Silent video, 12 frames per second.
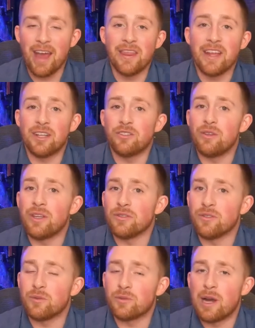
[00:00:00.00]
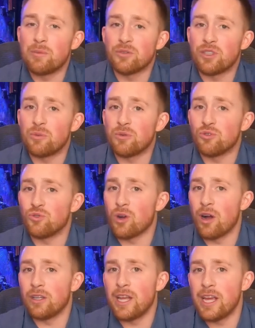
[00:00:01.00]
and then at 2,000 subscribers, I will
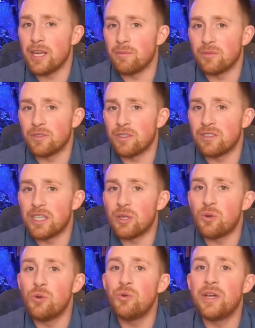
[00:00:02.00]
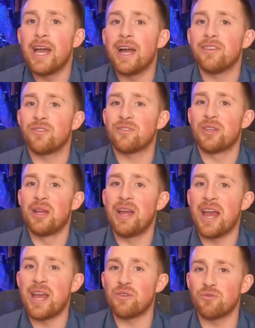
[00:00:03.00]
draw names to see who gets
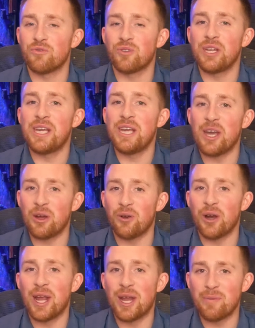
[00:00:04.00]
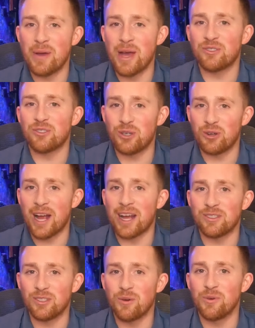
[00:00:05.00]
a free Grandmaster
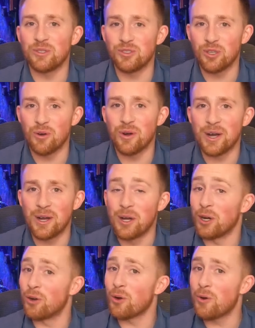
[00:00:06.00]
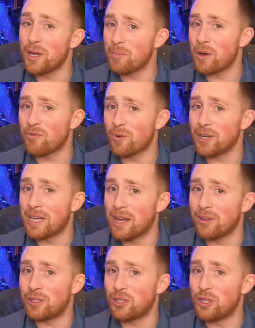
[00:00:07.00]
Krakatoa Zoa growing in my
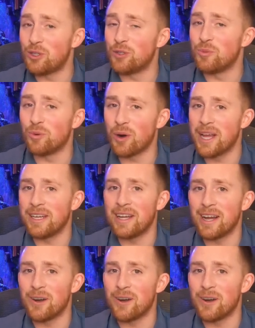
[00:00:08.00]
40-gallon cube right